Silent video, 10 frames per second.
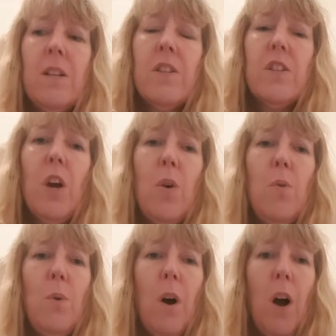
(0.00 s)

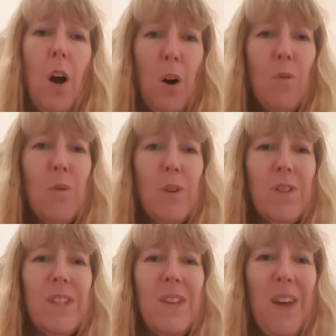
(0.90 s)
So hold on
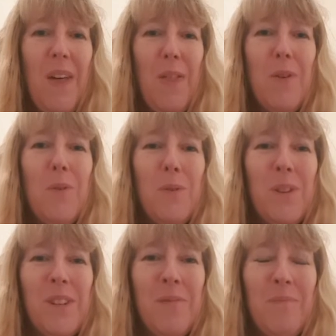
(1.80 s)
to that
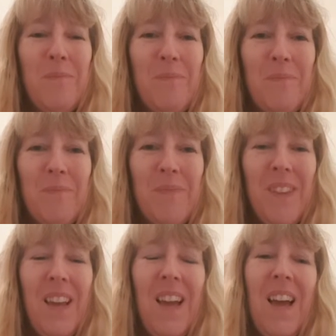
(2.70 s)
thought,
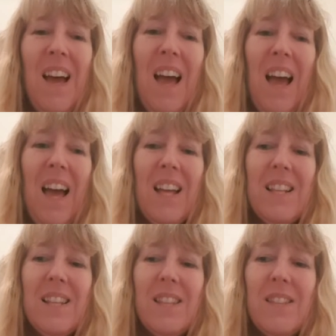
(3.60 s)

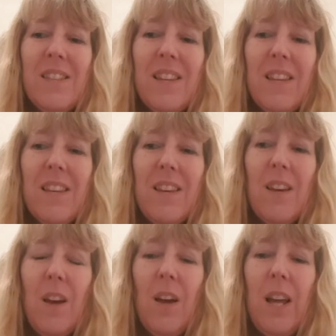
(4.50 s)
and
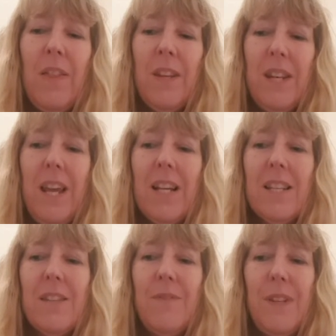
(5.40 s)
in the
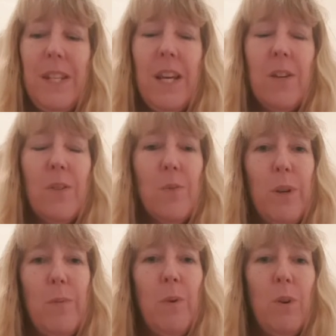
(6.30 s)
next videos
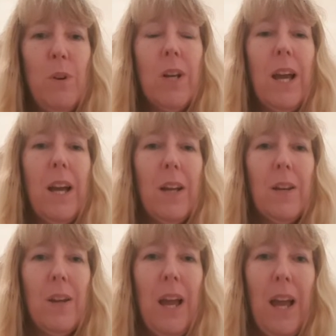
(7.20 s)
we will look at
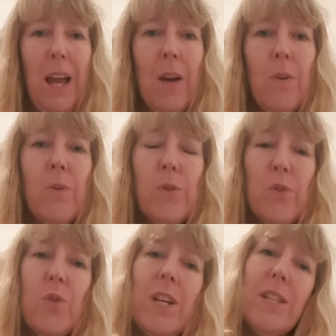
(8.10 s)
how
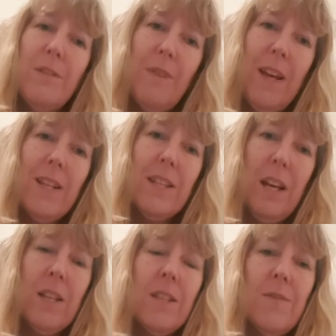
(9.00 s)
stress affects
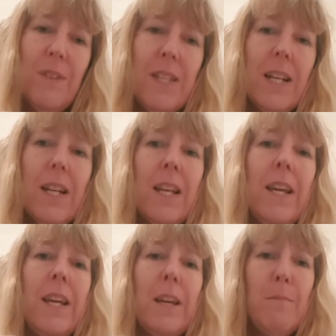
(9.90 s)
us
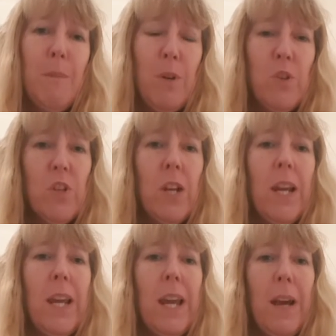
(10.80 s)
physically,
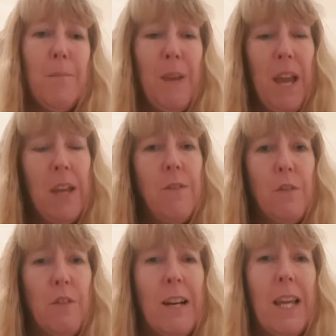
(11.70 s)
emotionally and
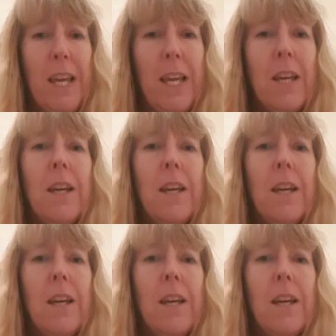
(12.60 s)
behaviourally,